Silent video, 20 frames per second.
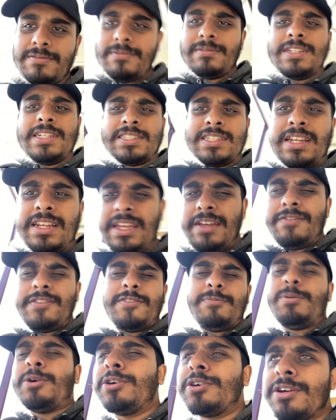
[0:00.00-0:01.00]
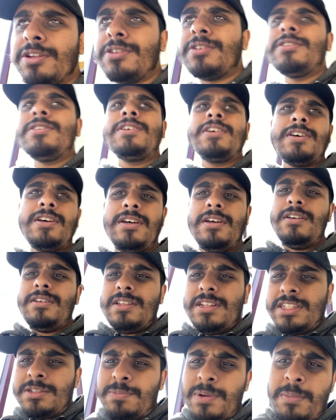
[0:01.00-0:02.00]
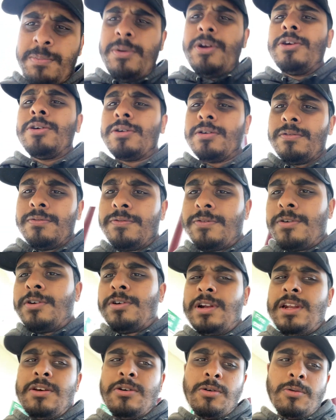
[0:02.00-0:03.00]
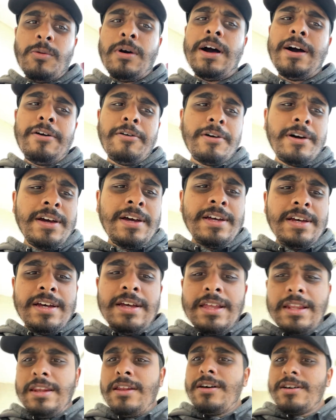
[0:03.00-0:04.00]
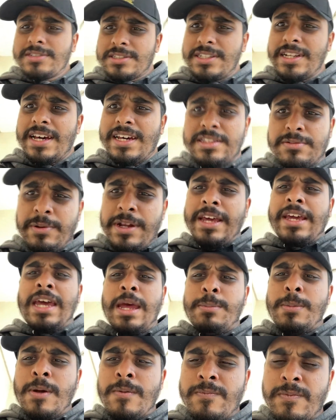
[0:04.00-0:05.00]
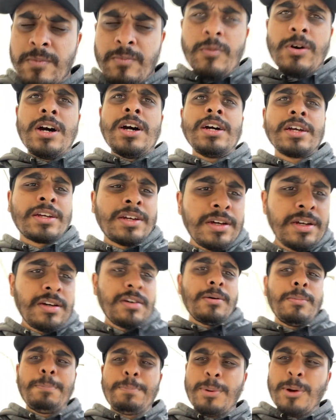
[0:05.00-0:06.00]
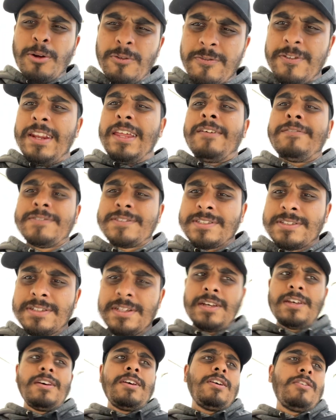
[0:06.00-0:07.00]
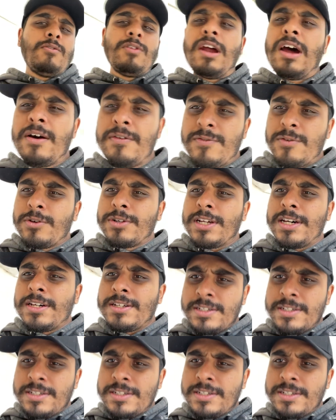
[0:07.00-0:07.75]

There's a lift broken. That's been broken for a little while. Last night when I came home from work, both lifts were out of order.